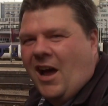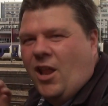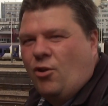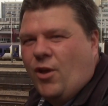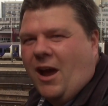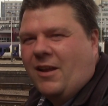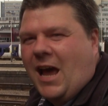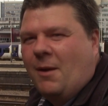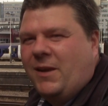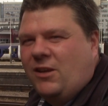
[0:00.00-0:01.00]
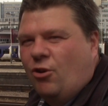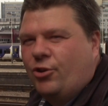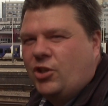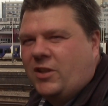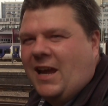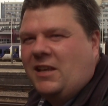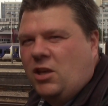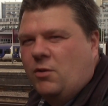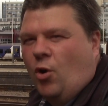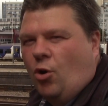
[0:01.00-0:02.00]
Hello there, and happy Yorkshire Day
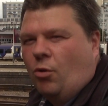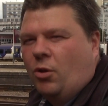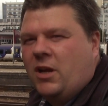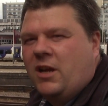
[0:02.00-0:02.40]
to you all.